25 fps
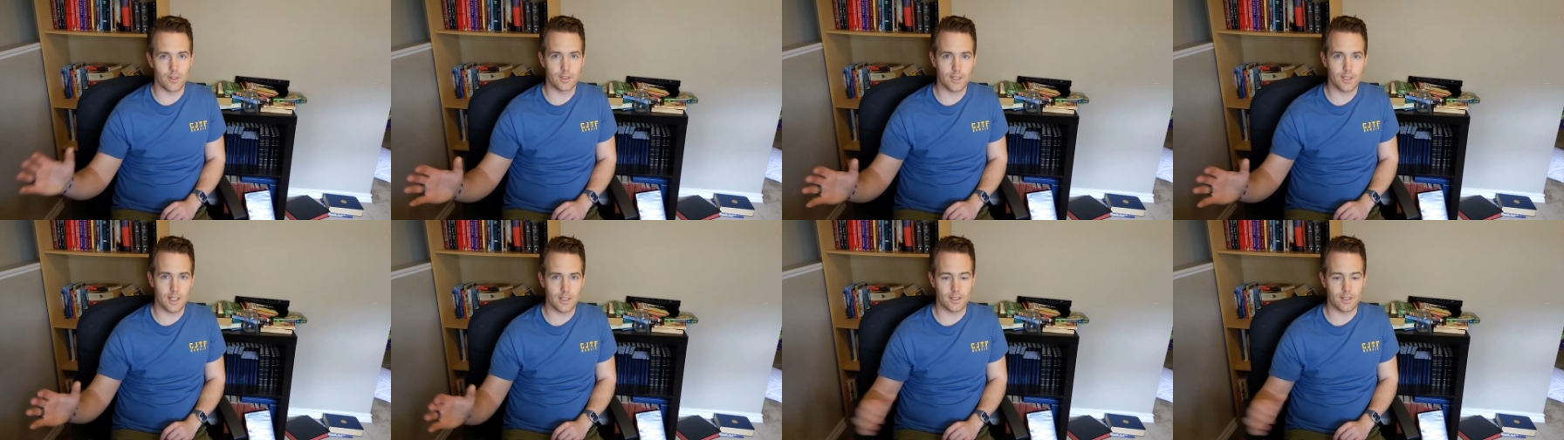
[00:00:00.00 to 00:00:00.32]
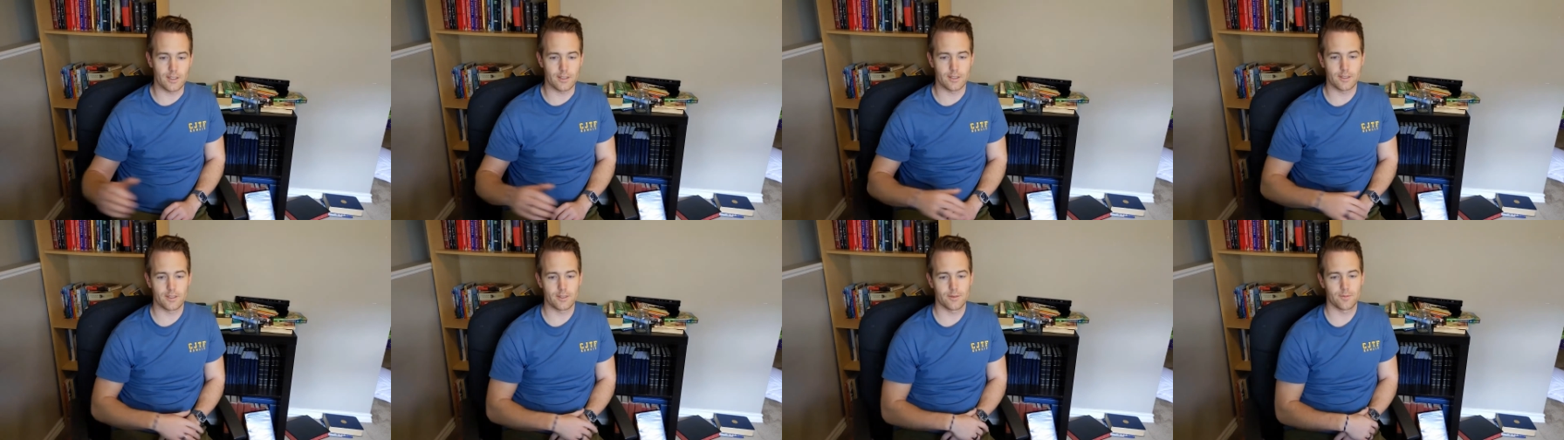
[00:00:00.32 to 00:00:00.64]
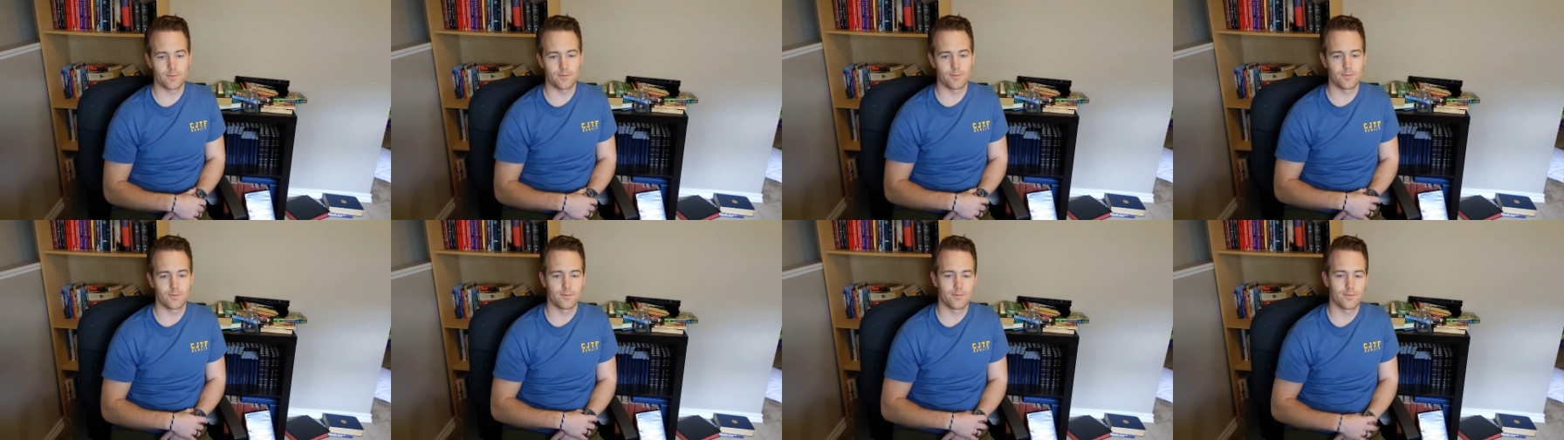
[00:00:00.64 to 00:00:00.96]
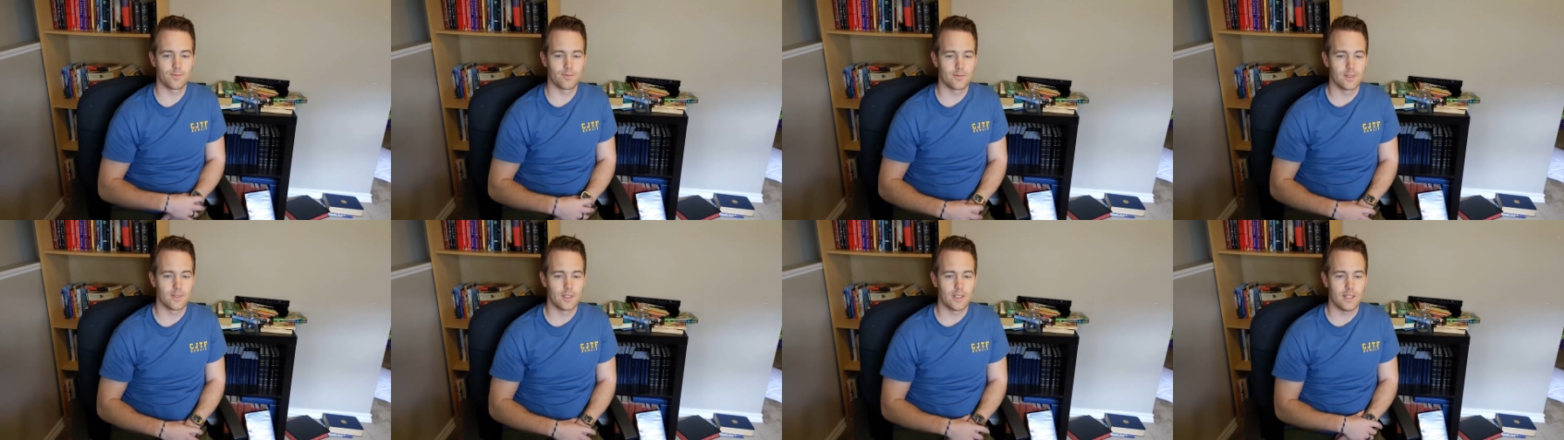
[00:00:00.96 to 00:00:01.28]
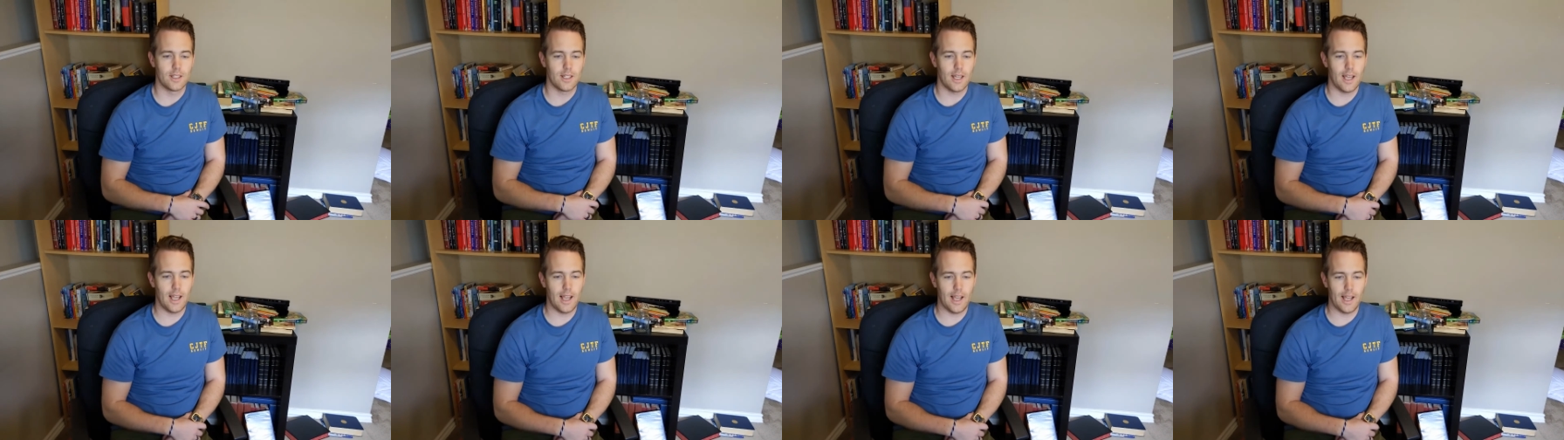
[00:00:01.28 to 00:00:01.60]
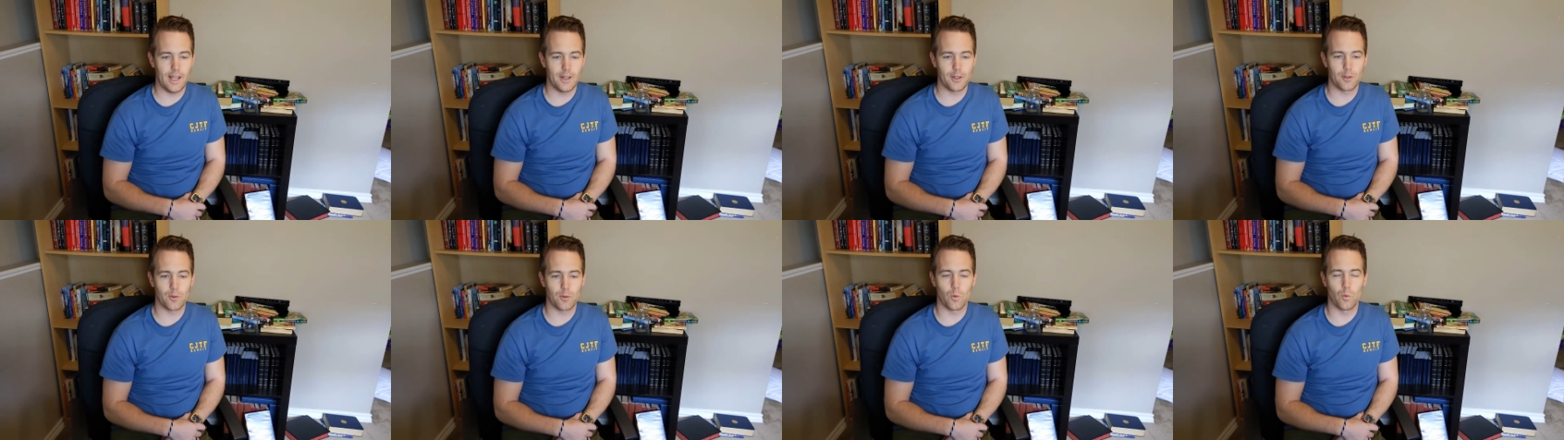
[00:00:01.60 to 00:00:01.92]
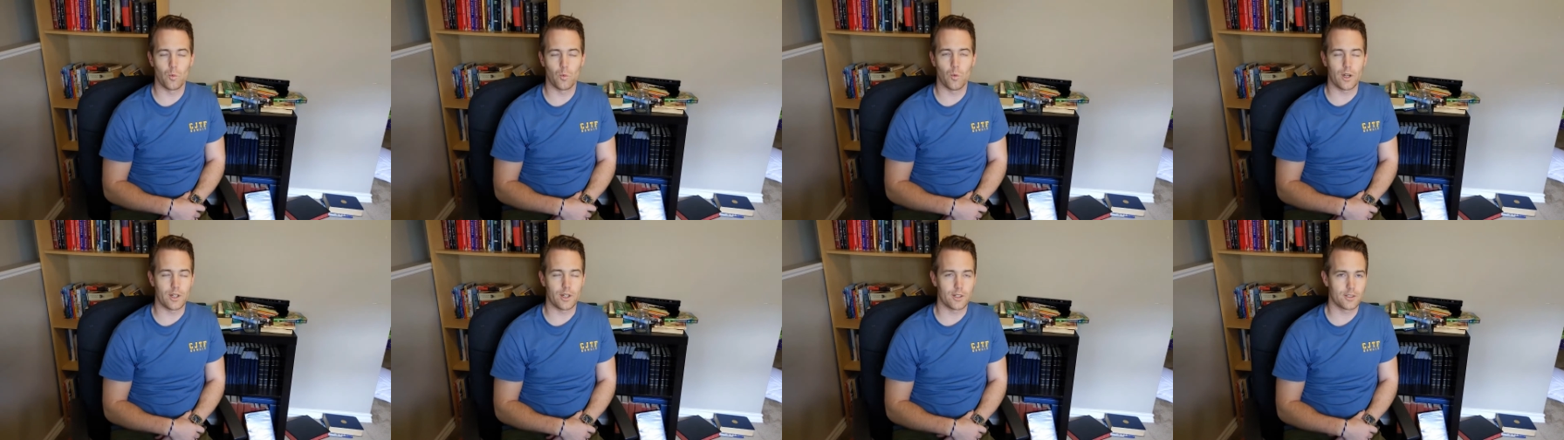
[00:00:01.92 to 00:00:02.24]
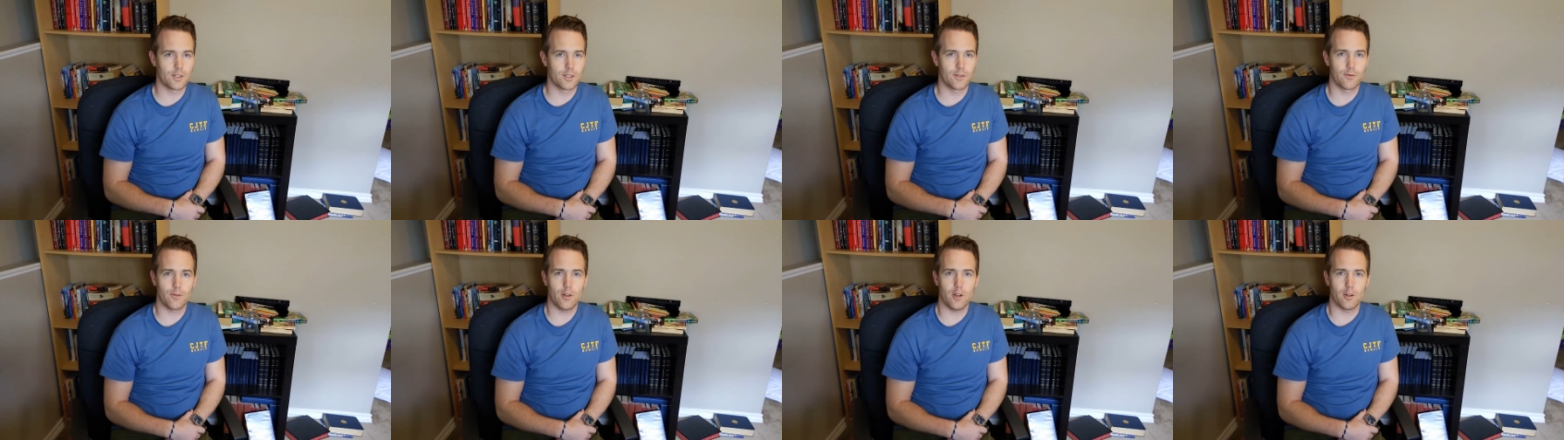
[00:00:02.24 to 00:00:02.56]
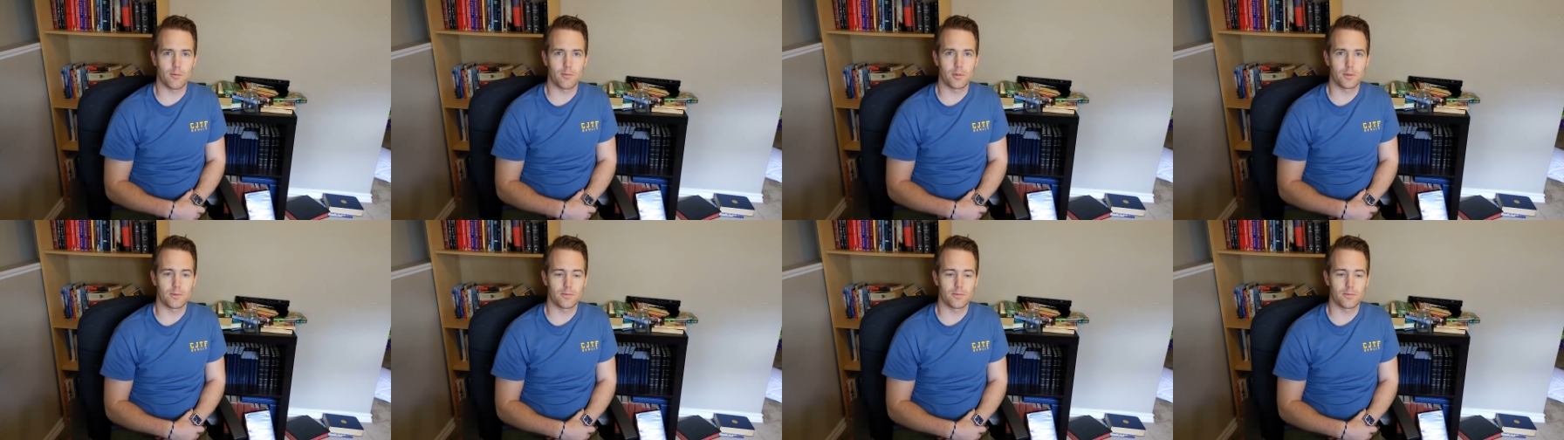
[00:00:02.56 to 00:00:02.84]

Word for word: sentence, and what is the verb.